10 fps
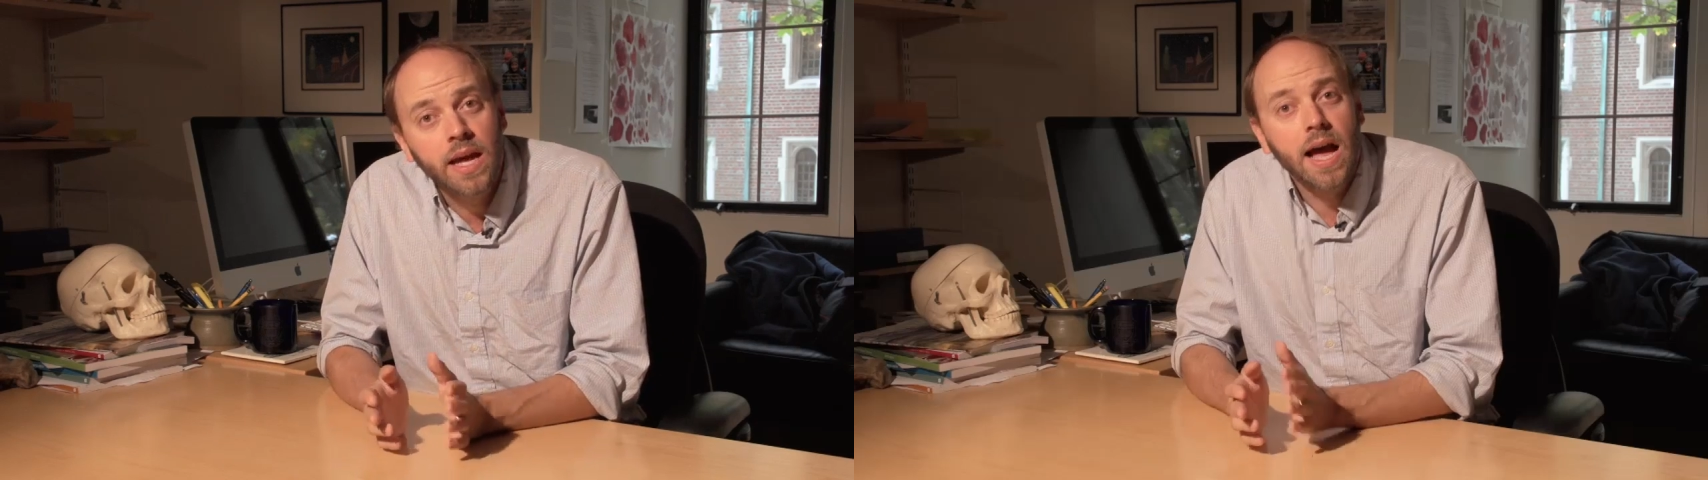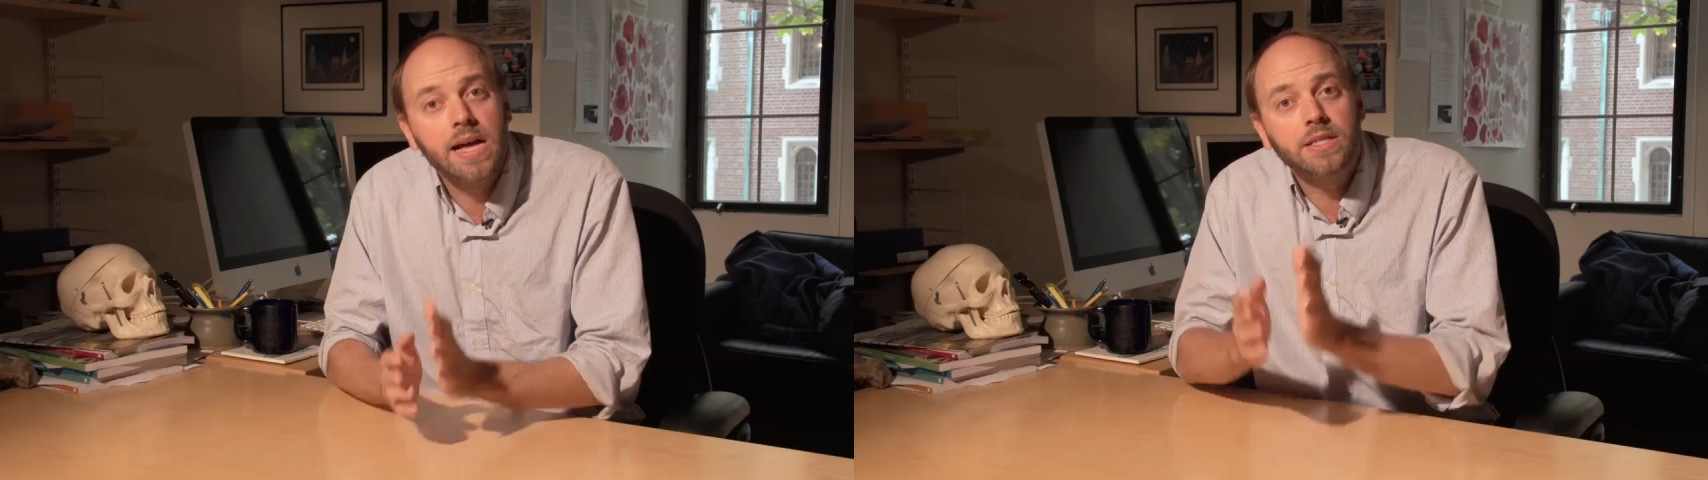
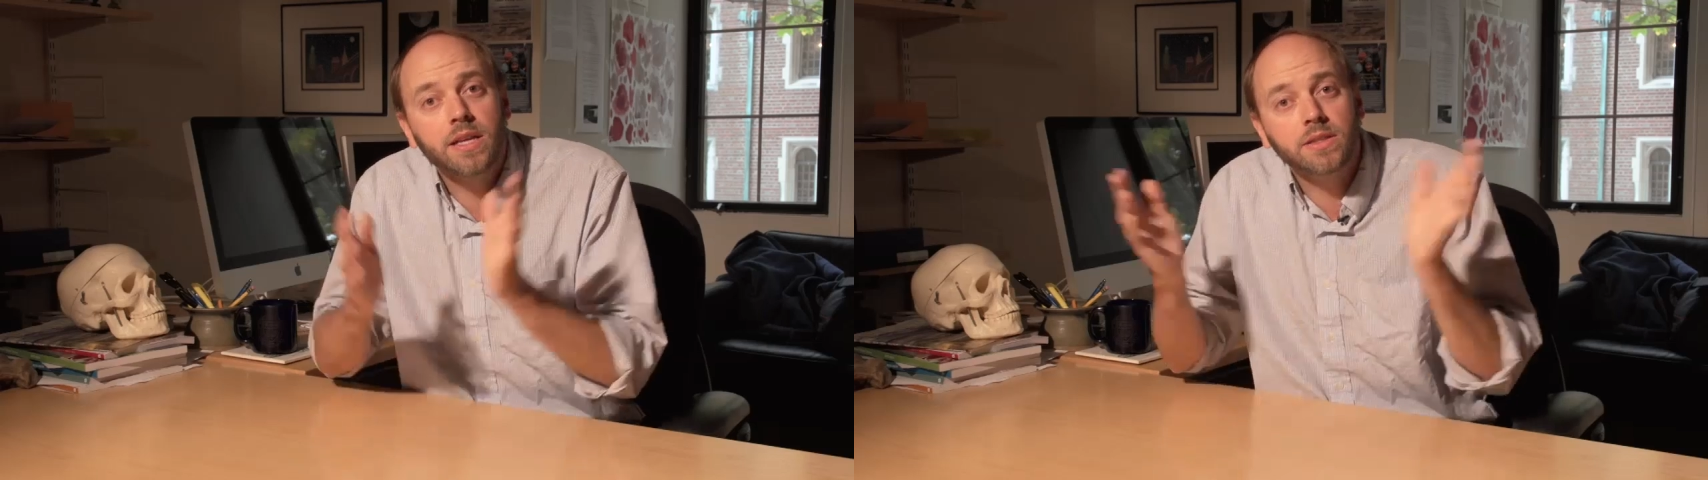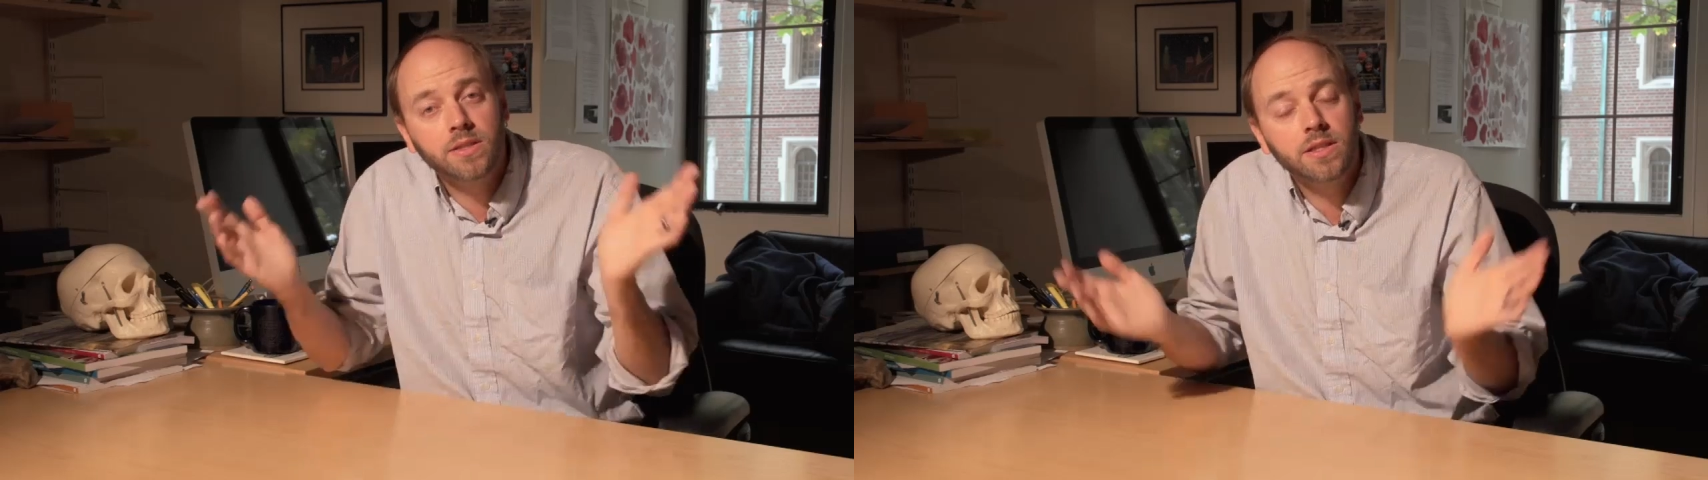as
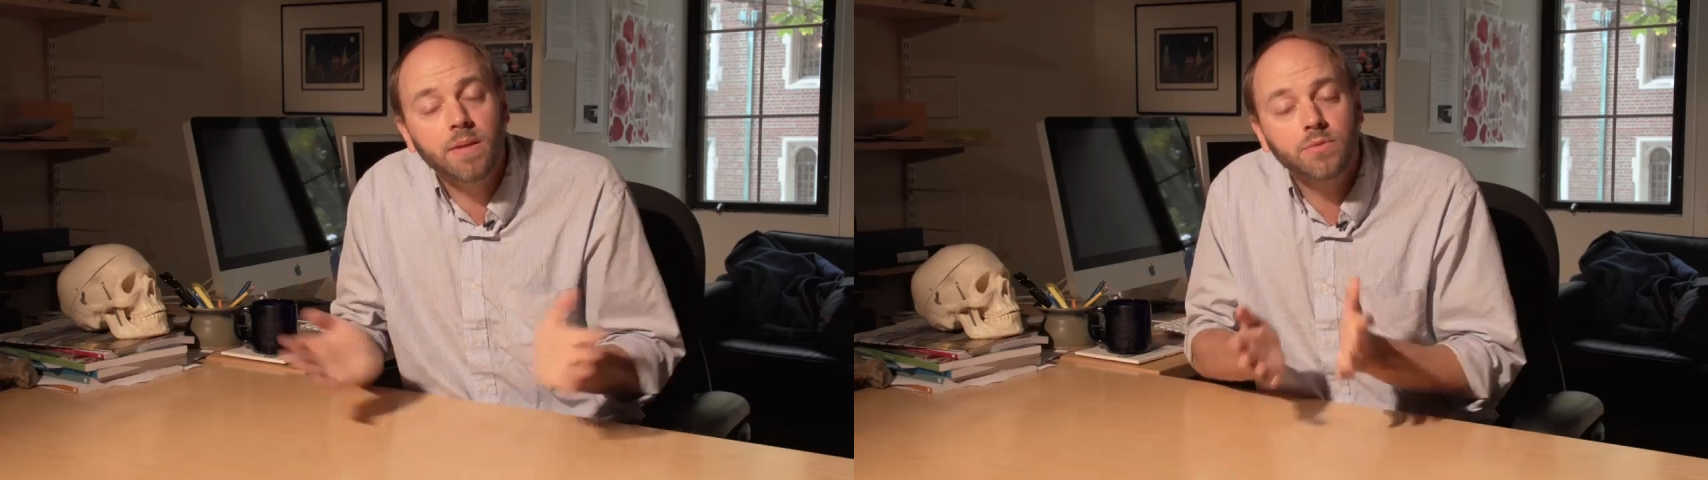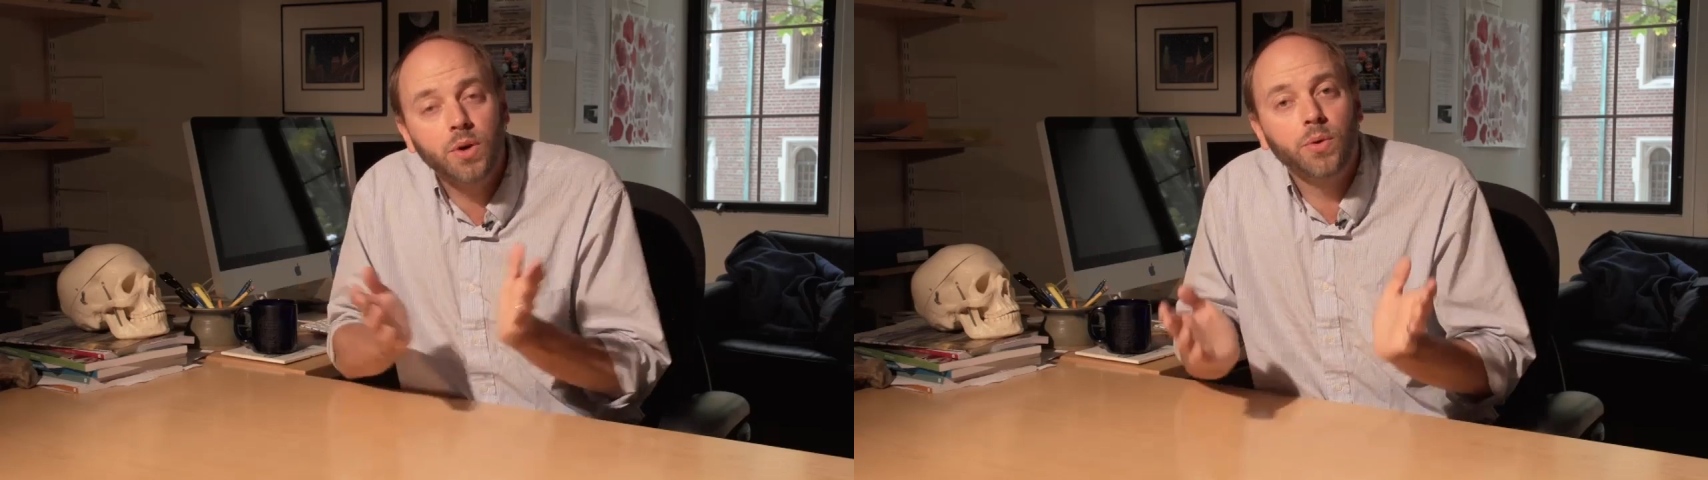that
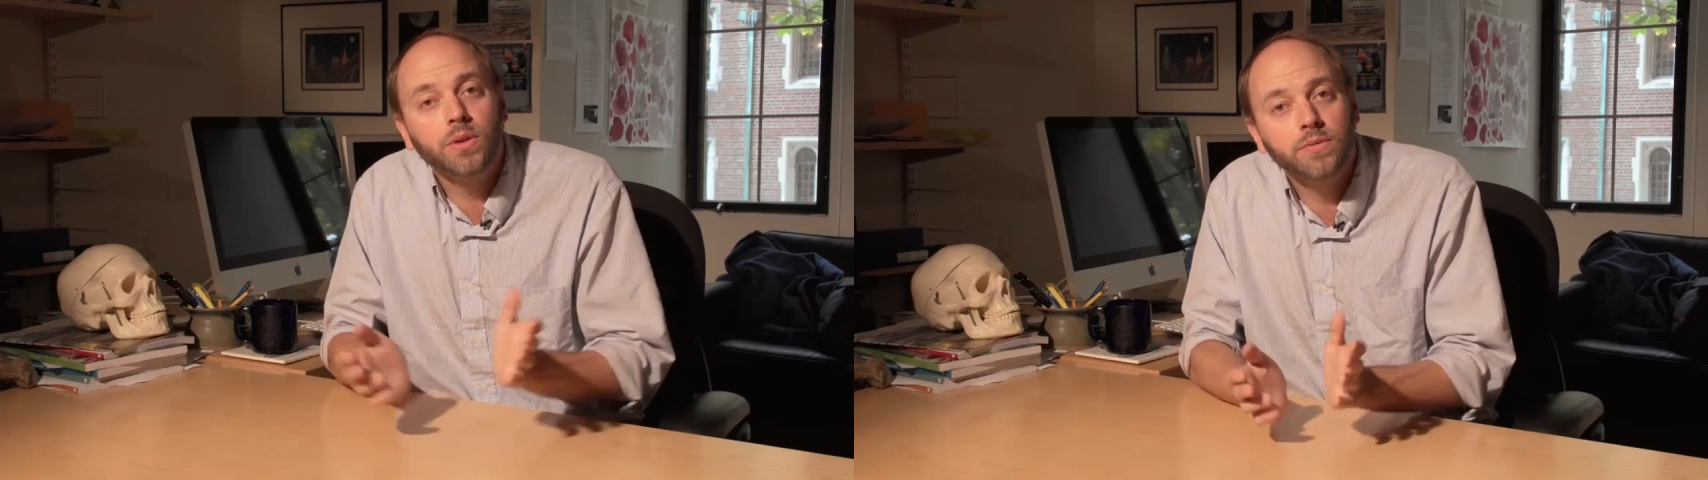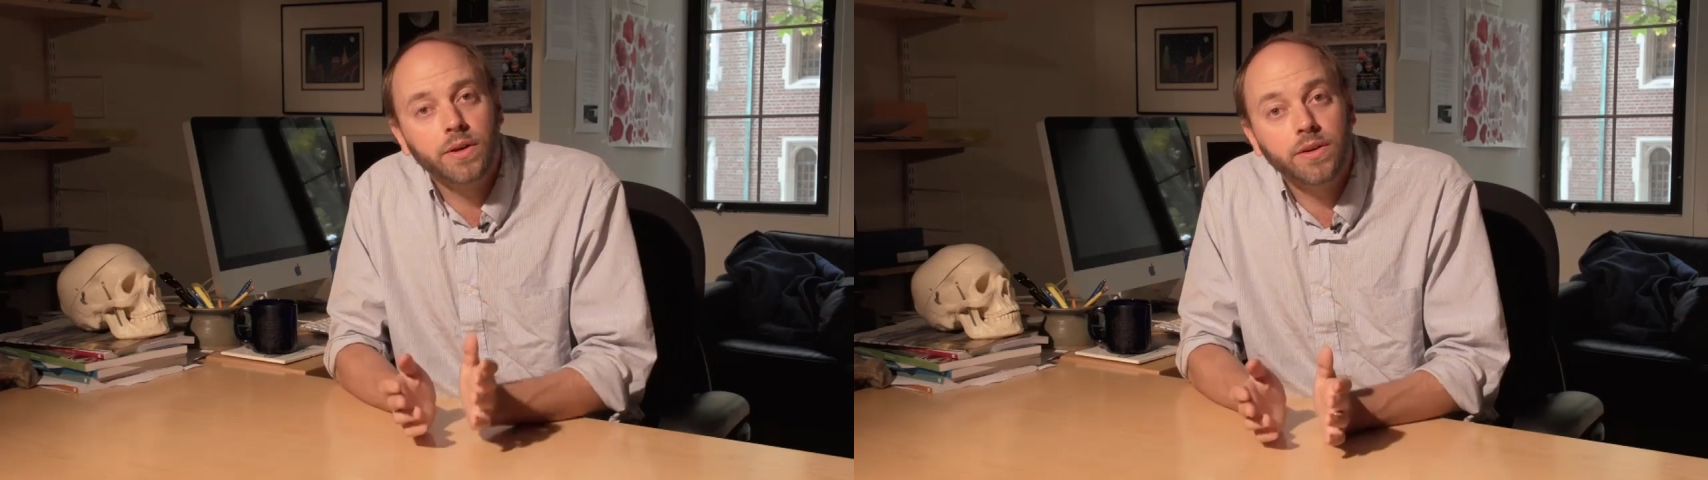sum total
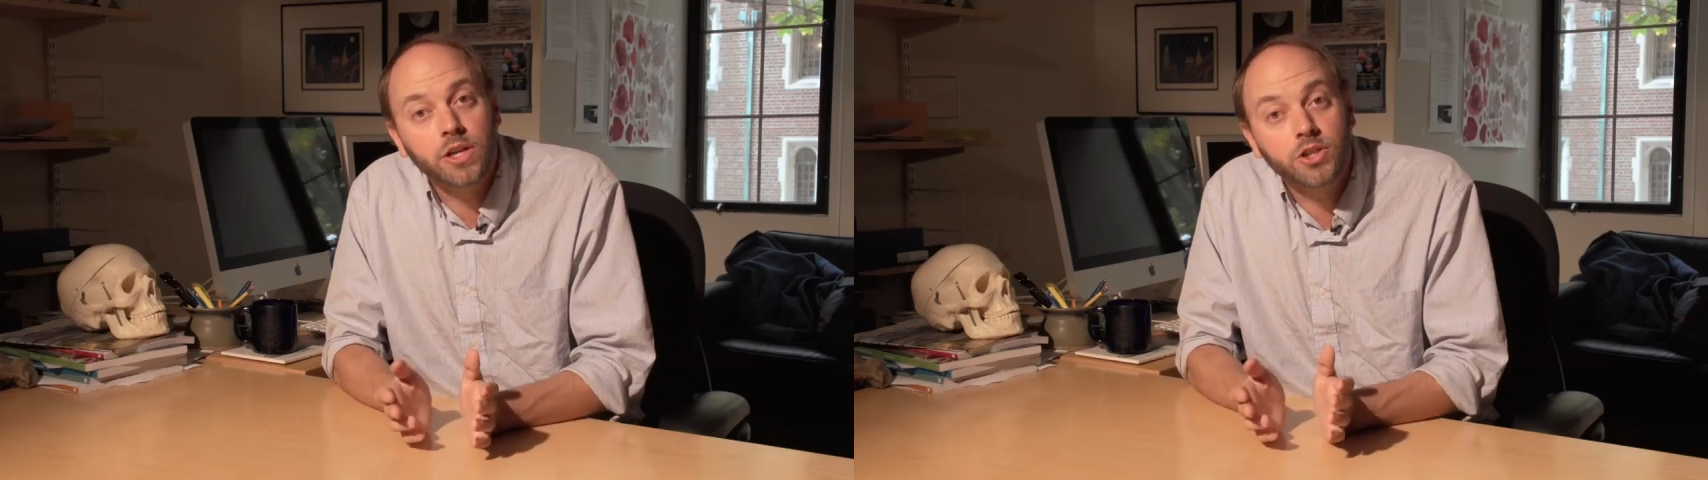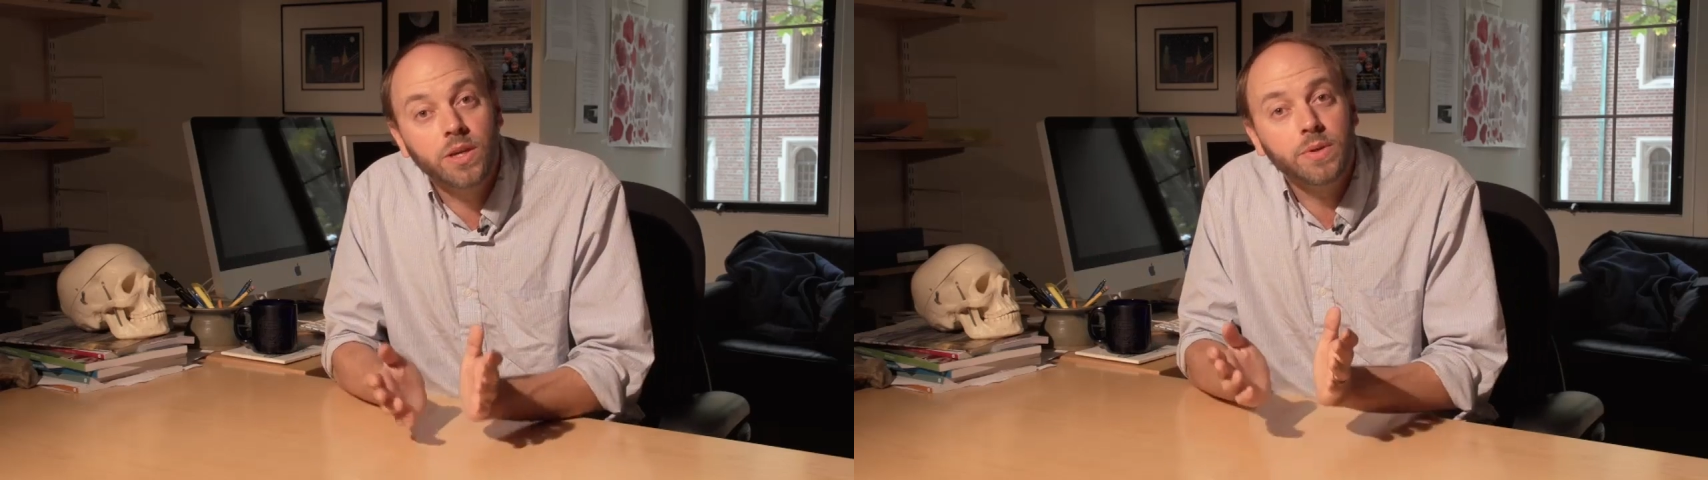of variation that